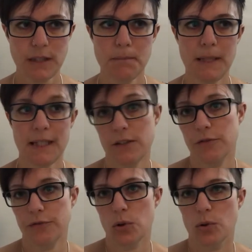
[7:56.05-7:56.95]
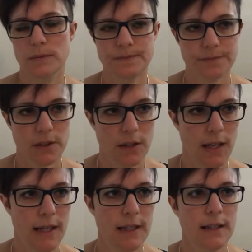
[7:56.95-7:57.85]
meaning four
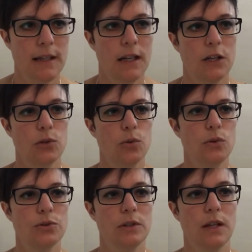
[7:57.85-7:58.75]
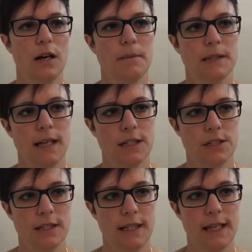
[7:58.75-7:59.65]
okay and quartal harmony
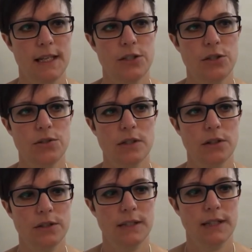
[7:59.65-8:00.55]
actually is used a lot in